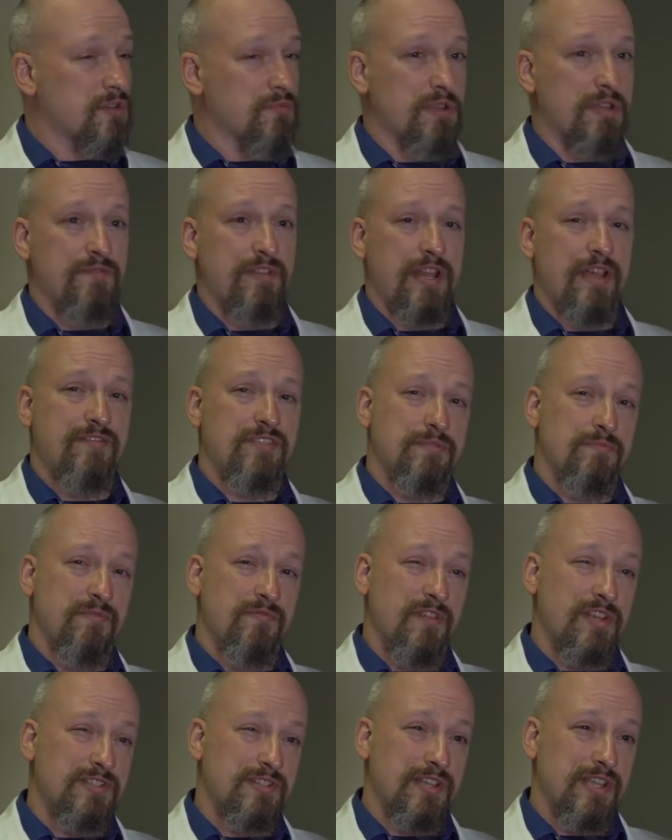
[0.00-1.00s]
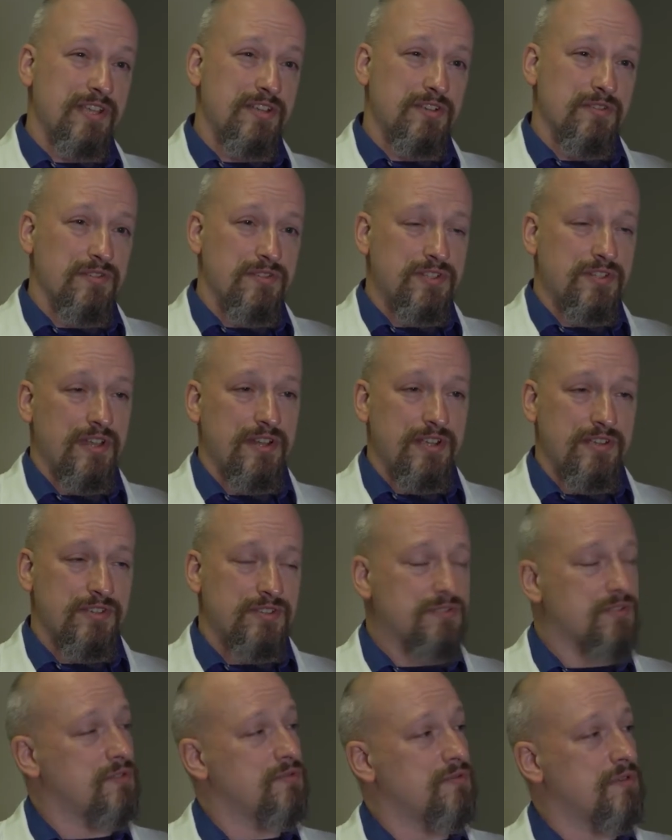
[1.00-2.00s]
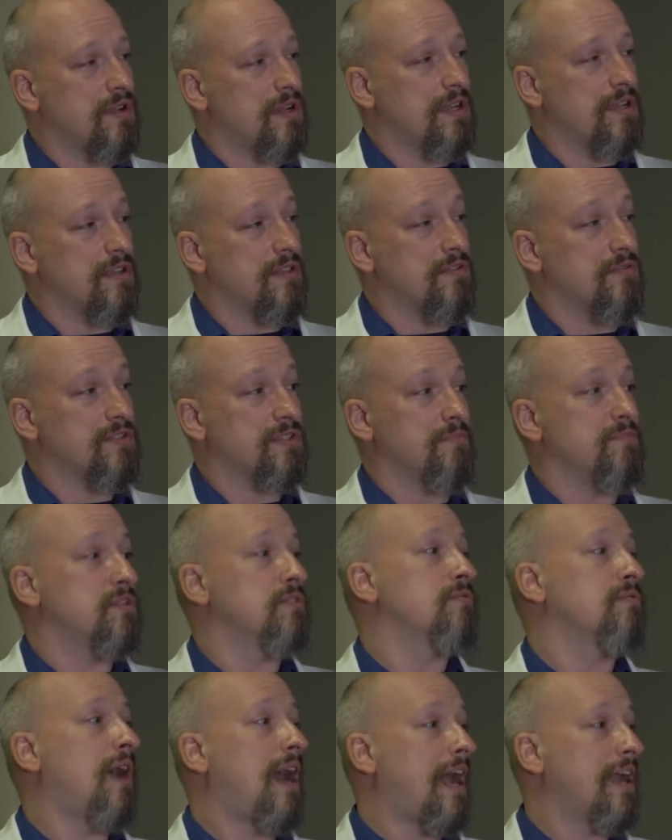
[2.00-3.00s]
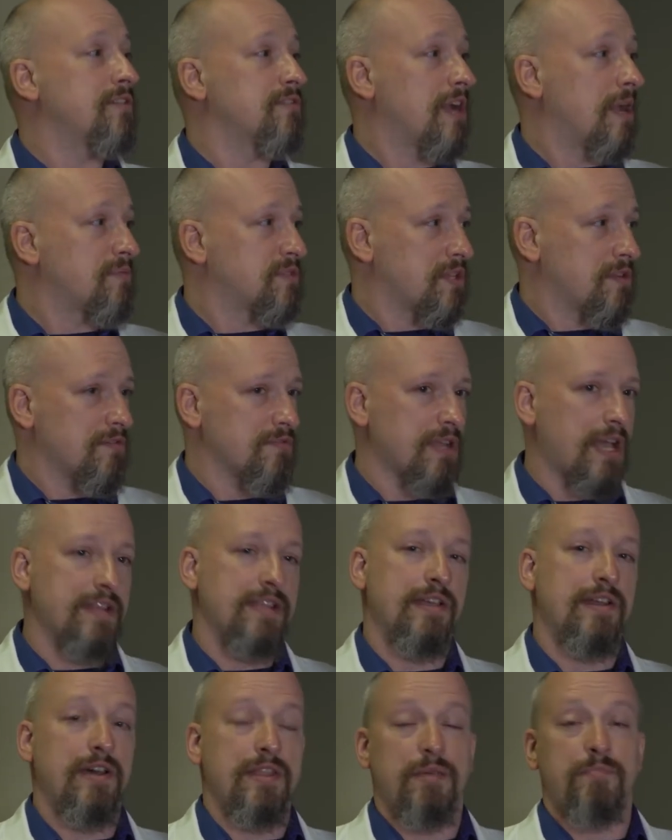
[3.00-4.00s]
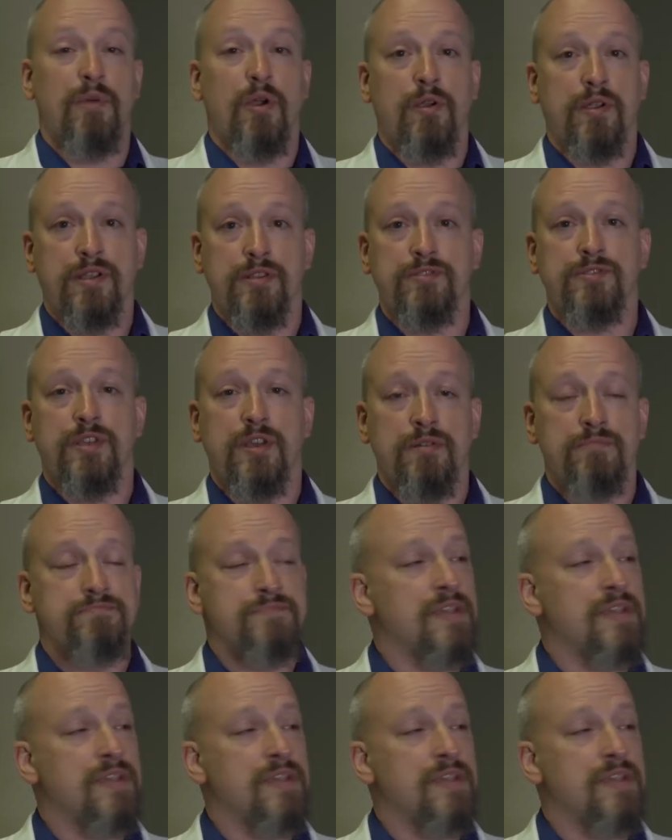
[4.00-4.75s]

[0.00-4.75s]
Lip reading: We even have some investigational studies to include some new eye drops that are not yet on the market. So